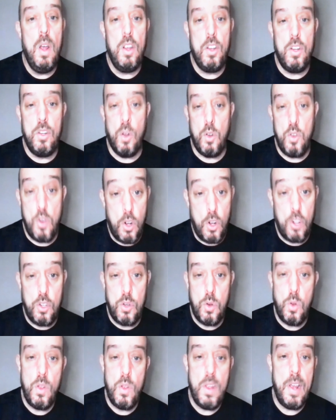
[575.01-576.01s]
You could
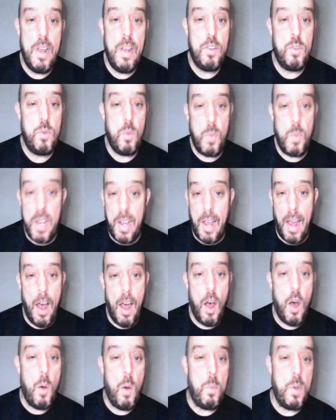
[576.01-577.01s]
do this. We could
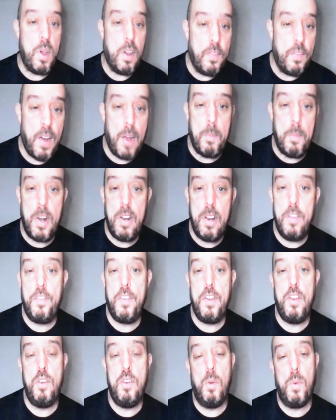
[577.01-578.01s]
help. We could find money for
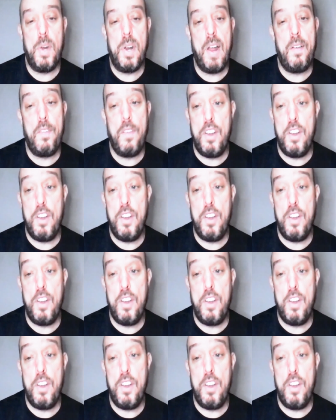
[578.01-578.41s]
you and whatever."